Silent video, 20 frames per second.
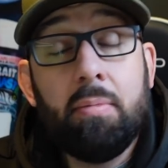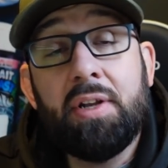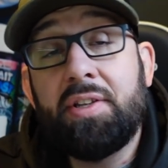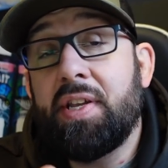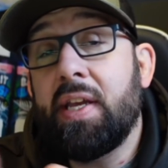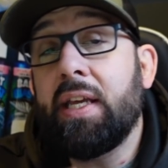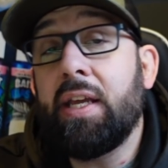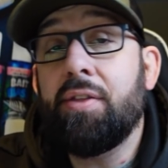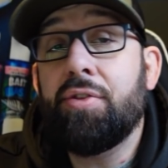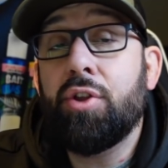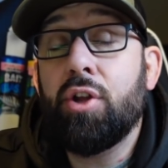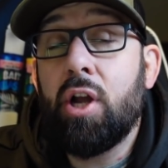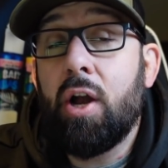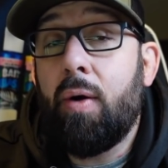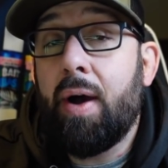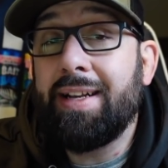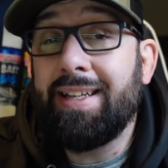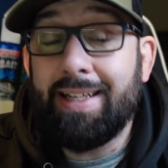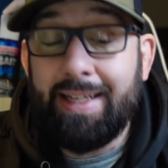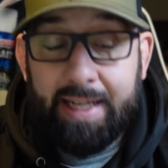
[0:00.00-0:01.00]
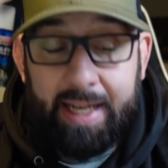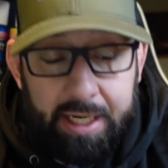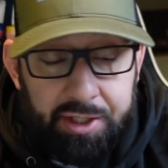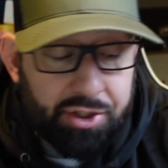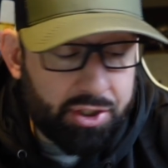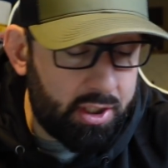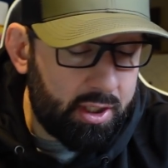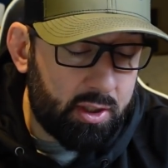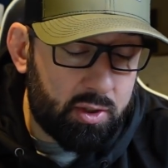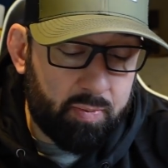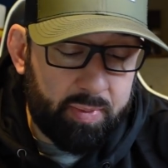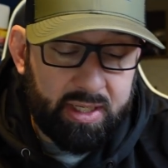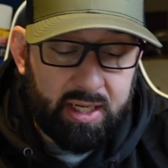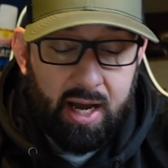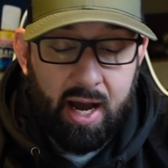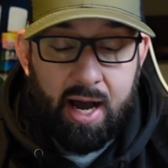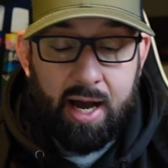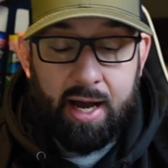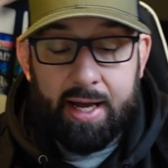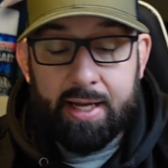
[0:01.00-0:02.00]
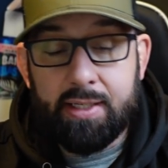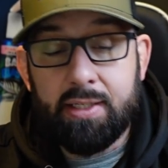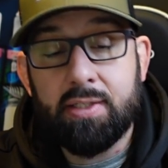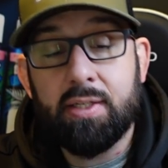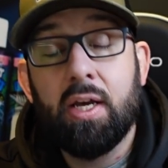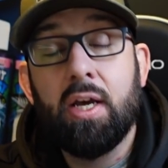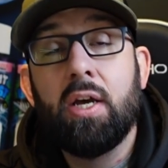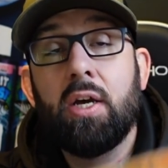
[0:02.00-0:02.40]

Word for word: I'm gonna take you through how I did each of those because